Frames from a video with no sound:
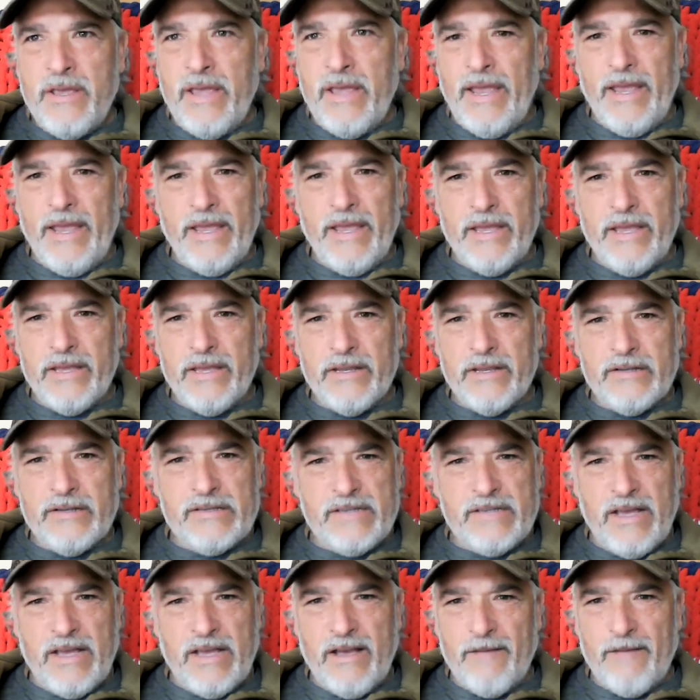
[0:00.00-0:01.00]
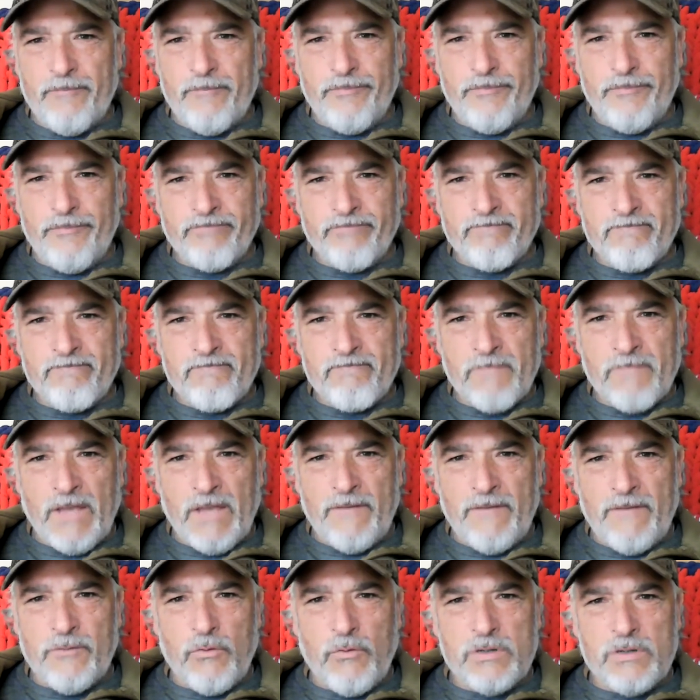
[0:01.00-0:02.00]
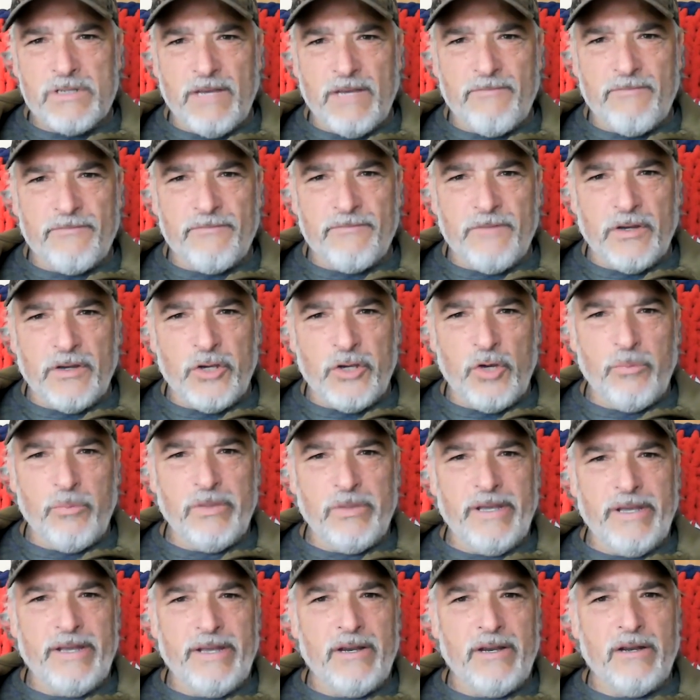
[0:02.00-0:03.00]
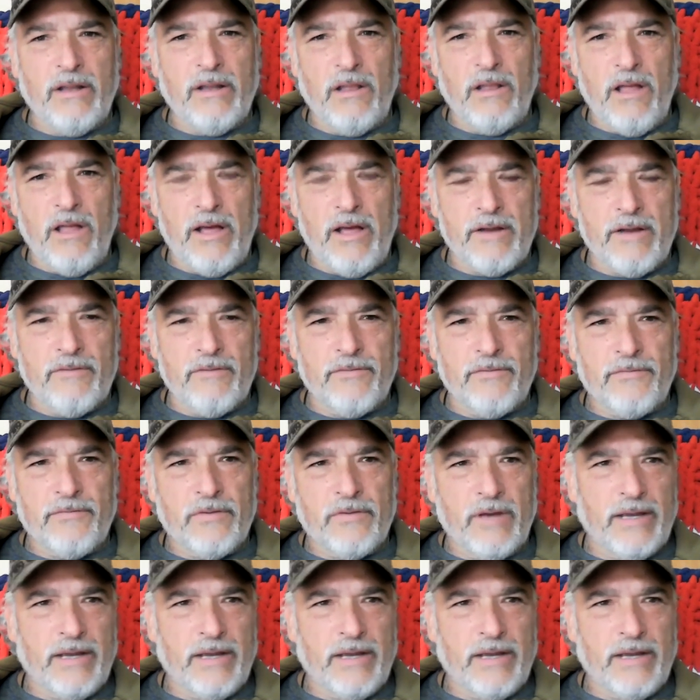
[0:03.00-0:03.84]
And of course, I've accumulated a lot of,